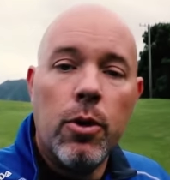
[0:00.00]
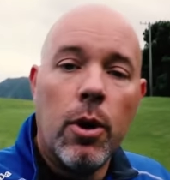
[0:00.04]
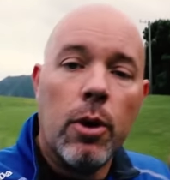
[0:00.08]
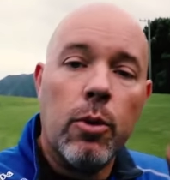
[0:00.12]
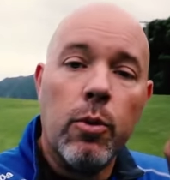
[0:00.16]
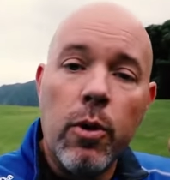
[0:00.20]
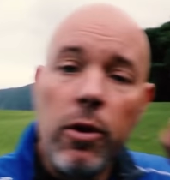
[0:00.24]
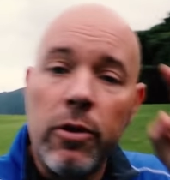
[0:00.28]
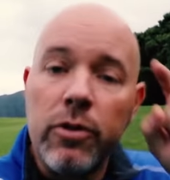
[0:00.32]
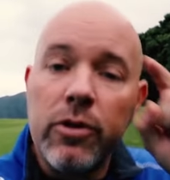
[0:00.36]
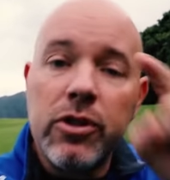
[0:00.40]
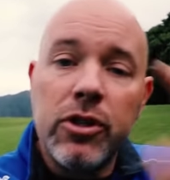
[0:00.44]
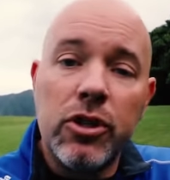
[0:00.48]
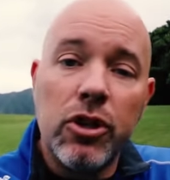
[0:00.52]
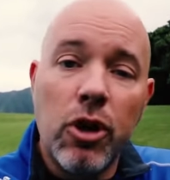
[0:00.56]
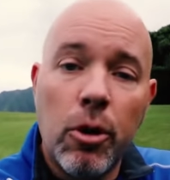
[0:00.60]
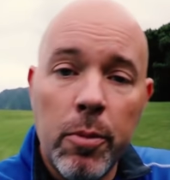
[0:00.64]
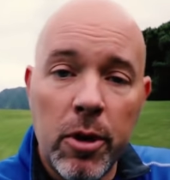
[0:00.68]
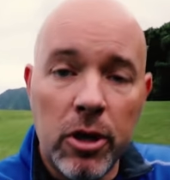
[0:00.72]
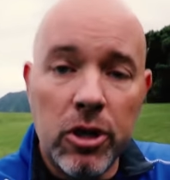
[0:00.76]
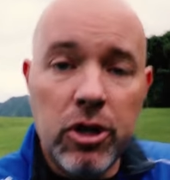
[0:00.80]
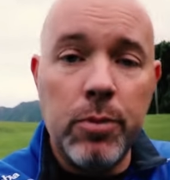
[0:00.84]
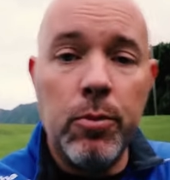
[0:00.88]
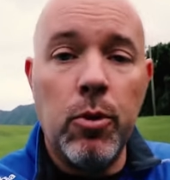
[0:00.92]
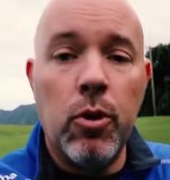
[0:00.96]
You are worth so
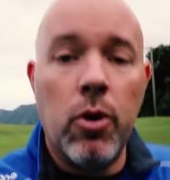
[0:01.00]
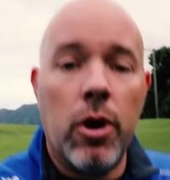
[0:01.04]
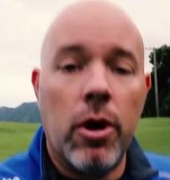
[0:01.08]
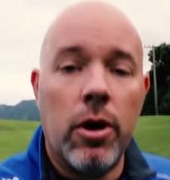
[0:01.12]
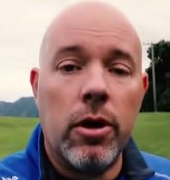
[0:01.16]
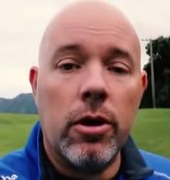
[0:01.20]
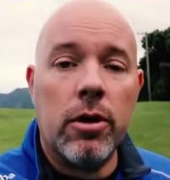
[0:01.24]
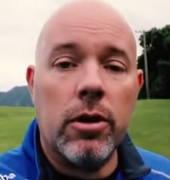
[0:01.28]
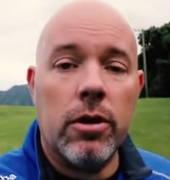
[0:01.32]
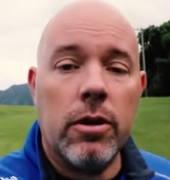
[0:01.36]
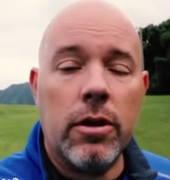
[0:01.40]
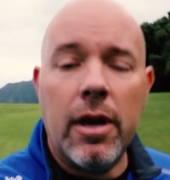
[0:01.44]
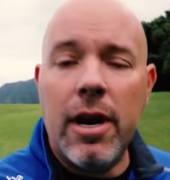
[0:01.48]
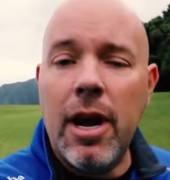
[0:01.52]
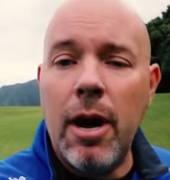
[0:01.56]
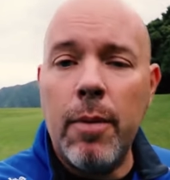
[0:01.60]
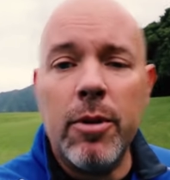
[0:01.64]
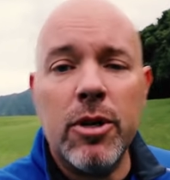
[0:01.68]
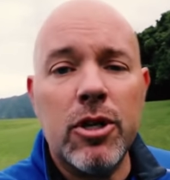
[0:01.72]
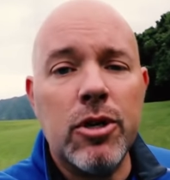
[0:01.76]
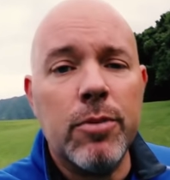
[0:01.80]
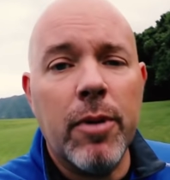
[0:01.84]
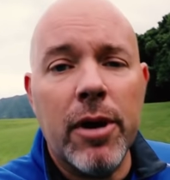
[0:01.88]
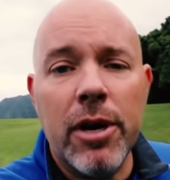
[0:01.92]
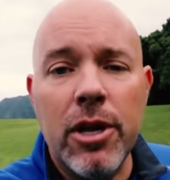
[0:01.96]
much more than how
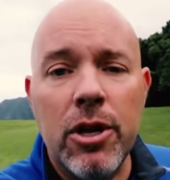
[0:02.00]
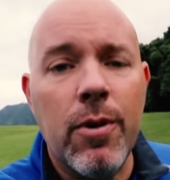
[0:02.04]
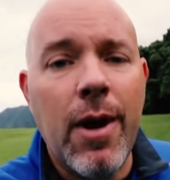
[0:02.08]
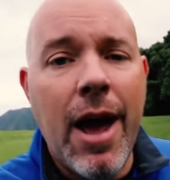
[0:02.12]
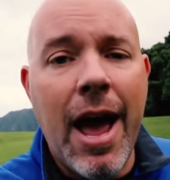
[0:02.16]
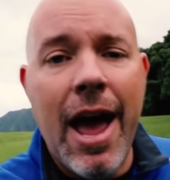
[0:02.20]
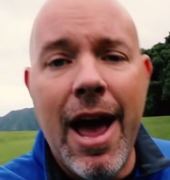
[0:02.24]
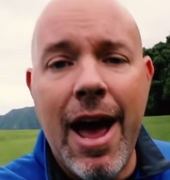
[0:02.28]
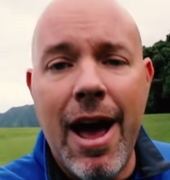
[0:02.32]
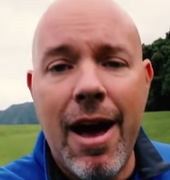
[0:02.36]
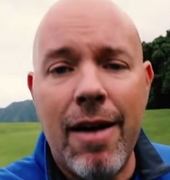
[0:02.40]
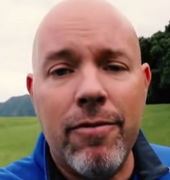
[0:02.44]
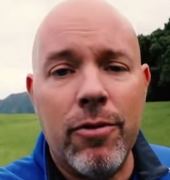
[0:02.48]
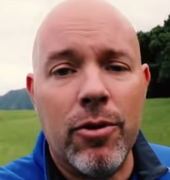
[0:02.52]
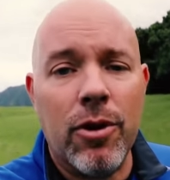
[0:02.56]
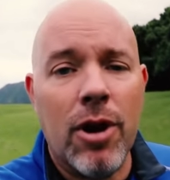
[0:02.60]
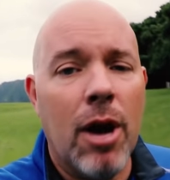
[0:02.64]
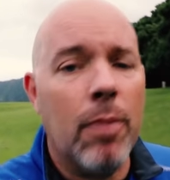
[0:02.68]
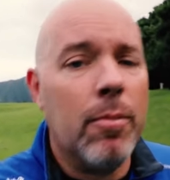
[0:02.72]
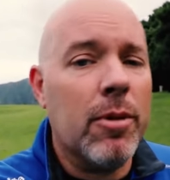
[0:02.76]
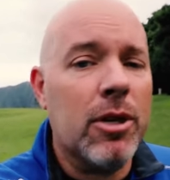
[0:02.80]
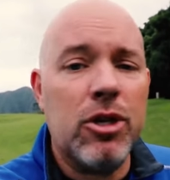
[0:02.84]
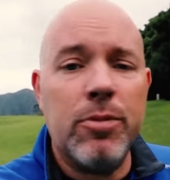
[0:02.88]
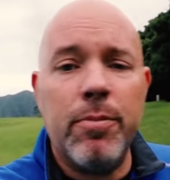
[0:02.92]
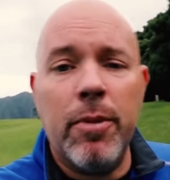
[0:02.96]
much money you have or how
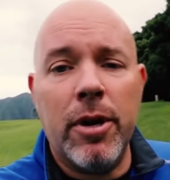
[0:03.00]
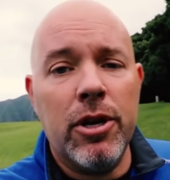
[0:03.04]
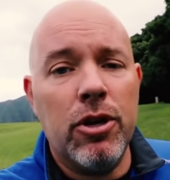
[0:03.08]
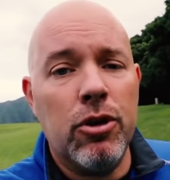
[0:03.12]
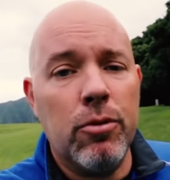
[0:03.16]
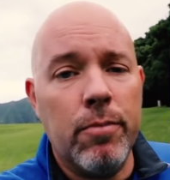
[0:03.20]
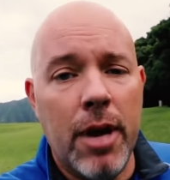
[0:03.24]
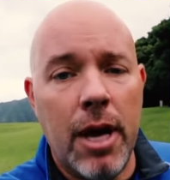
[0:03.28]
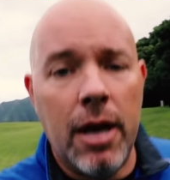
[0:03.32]
much money money you